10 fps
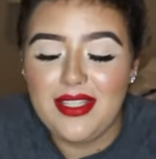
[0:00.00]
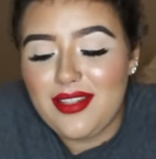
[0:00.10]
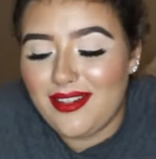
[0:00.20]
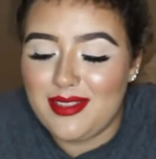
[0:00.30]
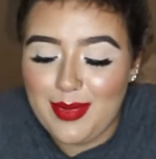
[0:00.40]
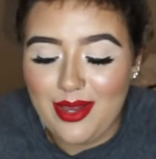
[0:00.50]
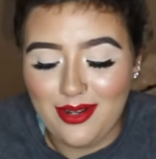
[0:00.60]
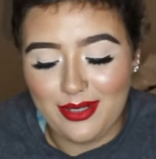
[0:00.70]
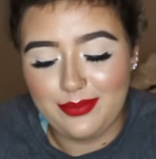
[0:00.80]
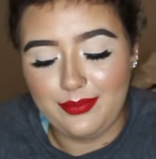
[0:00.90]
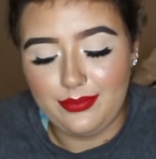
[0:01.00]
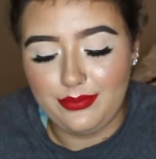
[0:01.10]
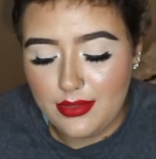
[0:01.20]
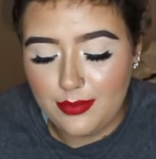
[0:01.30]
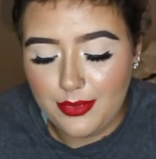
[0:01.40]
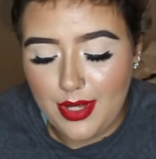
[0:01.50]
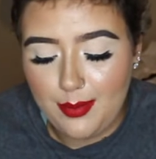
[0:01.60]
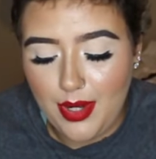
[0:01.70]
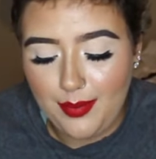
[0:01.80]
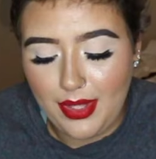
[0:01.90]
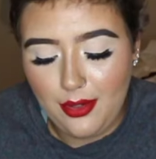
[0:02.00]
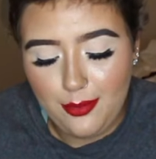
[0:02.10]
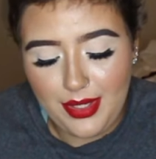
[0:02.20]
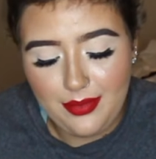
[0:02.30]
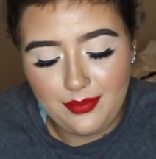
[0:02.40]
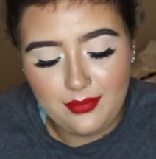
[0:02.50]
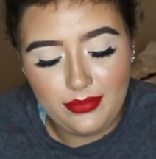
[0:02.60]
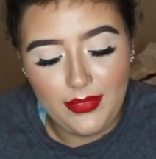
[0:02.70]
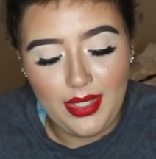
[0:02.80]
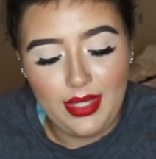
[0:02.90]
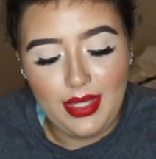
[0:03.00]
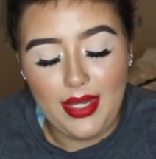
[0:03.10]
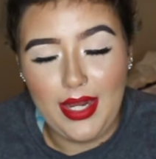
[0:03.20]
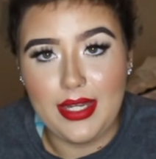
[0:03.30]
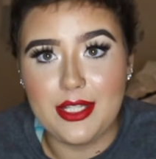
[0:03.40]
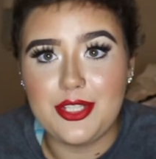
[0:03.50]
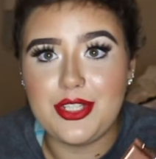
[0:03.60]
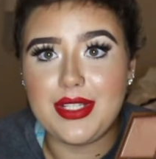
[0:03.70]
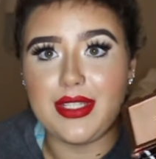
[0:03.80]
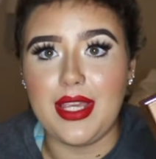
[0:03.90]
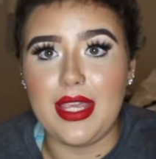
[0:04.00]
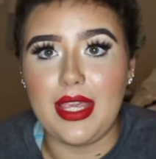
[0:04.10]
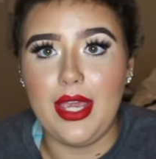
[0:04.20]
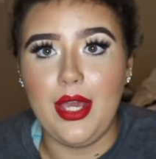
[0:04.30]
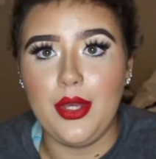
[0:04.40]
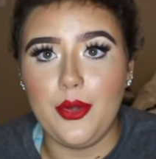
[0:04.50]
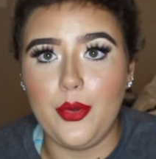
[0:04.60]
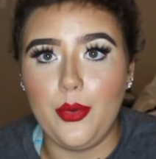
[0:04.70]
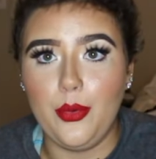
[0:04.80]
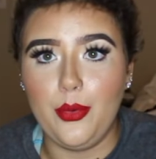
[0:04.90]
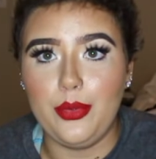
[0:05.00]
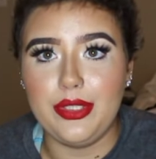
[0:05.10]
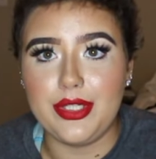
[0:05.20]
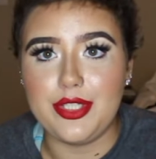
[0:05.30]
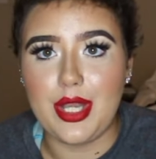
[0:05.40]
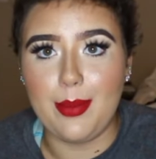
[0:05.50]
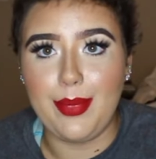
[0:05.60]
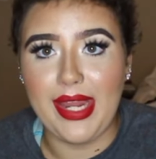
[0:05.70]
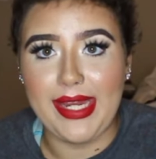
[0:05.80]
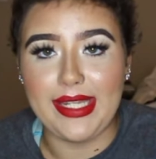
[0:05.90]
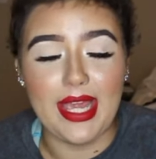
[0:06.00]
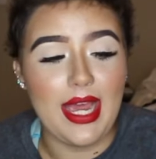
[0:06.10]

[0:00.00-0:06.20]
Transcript: tugs at my heart. So I'm gonna go ahead and pop that open. And it's just a gold champagne